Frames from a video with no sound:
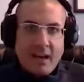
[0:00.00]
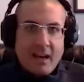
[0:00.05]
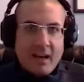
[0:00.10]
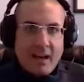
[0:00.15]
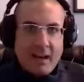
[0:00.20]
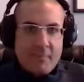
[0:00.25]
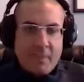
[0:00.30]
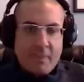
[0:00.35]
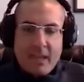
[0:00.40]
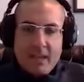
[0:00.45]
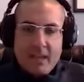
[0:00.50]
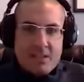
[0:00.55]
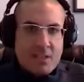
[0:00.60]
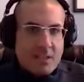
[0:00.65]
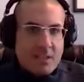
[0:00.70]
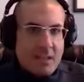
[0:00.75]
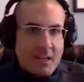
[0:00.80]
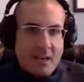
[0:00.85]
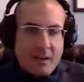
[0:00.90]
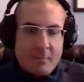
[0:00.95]
Um, it is
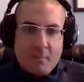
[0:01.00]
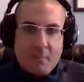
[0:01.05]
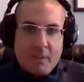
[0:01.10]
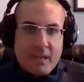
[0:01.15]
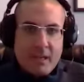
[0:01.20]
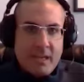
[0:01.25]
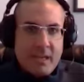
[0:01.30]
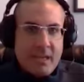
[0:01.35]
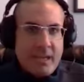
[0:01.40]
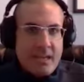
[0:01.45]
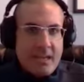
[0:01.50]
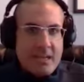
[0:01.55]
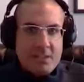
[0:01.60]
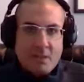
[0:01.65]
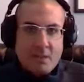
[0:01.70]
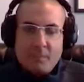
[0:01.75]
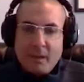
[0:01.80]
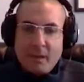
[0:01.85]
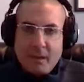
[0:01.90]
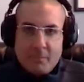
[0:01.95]
a company. It
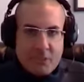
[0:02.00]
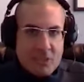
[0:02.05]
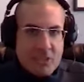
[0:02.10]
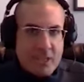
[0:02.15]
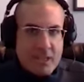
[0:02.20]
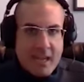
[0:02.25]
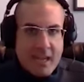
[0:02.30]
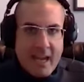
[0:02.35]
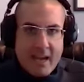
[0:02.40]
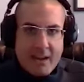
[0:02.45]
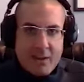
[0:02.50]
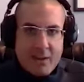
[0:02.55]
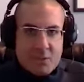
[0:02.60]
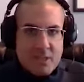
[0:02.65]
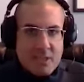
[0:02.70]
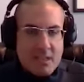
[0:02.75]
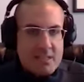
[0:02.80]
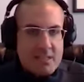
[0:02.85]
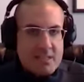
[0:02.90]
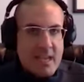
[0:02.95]
is a publishing
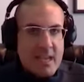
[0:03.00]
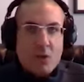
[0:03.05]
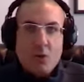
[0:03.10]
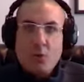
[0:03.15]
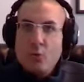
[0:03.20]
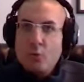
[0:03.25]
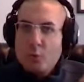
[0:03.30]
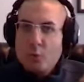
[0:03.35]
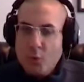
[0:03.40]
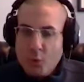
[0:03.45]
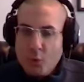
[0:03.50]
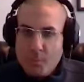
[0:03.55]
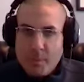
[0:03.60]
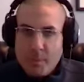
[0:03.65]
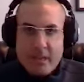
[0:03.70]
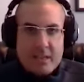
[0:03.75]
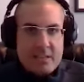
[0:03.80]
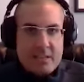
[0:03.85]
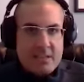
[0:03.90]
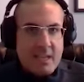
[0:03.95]
house. It is a group.
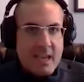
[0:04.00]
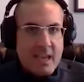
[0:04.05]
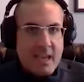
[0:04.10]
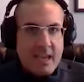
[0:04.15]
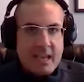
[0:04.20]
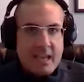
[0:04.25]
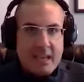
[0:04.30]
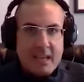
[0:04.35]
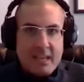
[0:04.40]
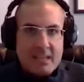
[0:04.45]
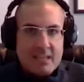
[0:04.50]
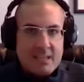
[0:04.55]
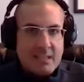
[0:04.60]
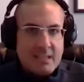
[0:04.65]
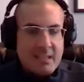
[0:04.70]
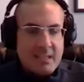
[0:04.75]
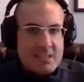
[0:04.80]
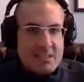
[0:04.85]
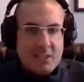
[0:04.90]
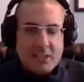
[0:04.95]
It is a it's
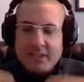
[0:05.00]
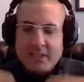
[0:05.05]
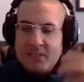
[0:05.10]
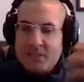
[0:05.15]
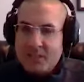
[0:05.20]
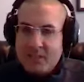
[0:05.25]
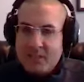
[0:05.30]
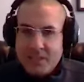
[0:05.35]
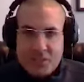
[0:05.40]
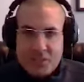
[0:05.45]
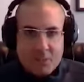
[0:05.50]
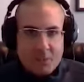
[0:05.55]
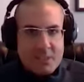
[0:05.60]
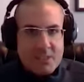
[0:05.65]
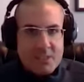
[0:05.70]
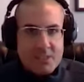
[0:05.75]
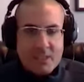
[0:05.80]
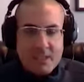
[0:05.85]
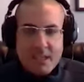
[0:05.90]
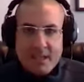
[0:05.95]
a it's a
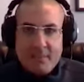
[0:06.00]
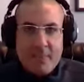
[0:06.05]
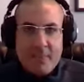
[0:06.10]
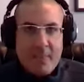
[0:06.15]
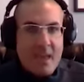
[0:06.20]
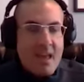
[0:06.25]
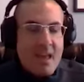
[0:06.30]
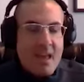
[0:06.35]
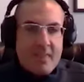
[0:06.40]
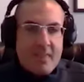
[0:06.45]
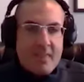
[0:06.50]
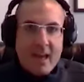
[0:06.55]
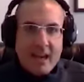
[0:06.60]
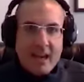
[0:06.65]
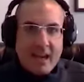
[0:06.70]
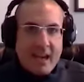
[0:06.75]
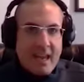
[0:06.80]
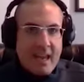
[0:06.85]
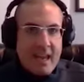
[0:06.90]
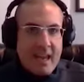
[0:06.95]
constituency that
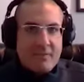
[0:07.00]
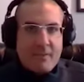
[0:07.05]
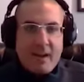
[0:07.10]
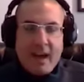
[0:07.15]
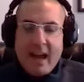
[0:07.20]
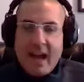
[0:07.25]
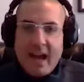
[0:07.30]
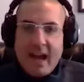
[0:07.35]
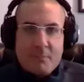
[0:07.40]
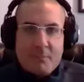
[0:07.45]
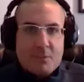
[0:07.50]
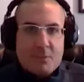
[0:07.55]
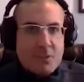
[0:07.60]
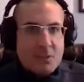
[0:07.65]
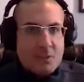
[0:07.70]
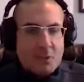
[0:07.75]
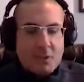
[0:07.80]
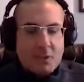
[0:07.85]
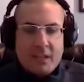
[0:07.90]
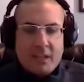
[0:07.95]
I have
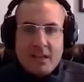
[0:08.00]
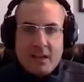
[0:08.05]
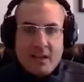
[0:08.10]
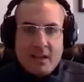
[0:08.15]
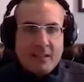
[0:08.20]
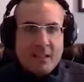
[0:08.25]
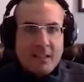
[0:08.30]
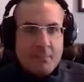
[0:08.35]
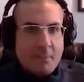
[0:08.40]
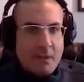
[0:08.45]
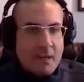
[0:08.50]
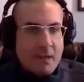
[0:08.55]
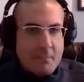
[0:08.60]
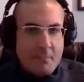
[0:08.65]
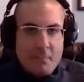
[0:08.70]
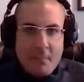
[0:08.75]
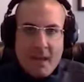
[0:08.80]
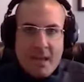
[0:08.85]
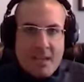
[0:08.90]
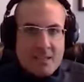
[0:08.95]
absolutely nothing but
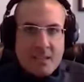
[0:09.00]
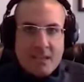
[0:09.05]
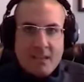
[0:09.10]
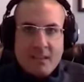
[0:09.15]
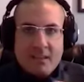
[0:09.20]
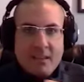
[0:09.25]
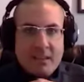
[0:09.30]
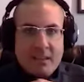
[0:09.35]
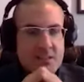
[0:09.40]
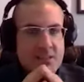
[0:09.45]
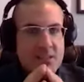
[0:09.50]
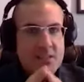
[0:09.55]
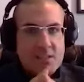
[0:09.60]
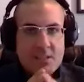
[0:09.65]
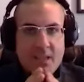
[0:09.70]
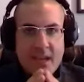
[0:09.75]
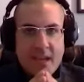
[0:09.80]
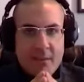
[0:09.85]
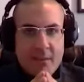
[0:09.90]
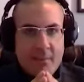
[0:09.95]
amazing things to
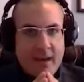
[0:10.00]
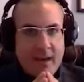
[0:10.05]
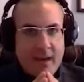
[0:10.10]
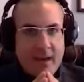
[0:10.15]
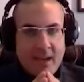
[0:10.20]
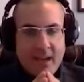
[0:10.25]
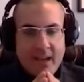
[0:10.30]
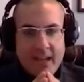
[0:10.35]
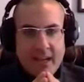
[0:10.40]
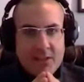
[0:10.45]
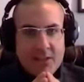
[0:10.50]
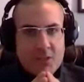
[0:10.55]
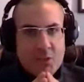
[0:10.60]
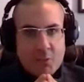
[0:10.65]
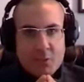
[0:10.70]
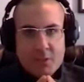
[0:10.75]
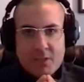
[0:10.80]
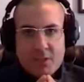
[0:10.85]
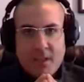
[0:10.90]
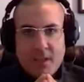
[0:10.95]
say about. I
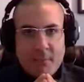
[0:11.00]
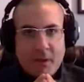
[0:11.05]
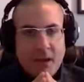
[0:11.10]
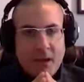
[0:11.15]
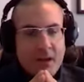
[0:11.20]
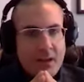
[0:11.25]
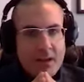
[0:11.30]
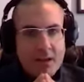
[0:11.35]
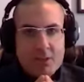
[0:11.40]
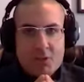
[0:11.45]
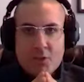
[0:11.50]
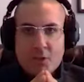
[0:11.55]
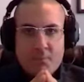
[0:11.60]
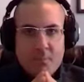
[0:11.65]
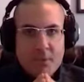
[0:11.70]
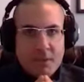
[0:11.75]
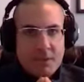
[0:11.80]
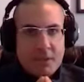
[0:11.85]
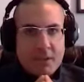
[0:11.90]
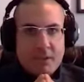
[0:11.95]
endorse them a hundred
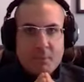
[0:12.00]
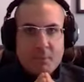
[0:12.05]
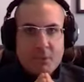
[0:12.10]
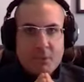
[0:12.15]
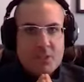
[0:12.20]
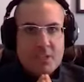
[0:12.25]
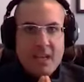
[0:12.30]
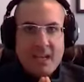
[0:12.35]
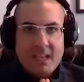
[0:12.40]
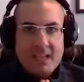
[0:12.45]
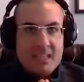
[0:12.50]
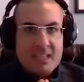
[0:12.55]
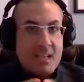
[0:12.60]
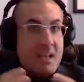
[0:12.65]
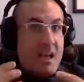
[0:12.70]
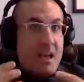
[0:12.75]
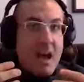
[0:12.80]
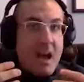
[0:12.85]
million percent.